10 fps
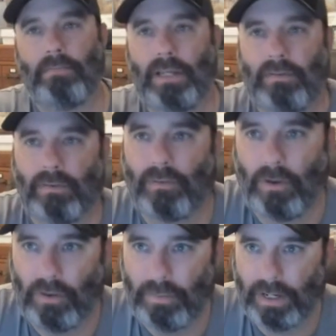even
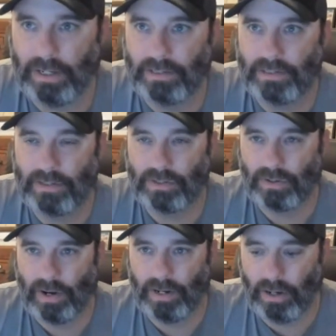further because it's just a
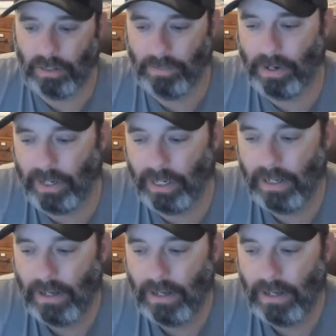great documentary.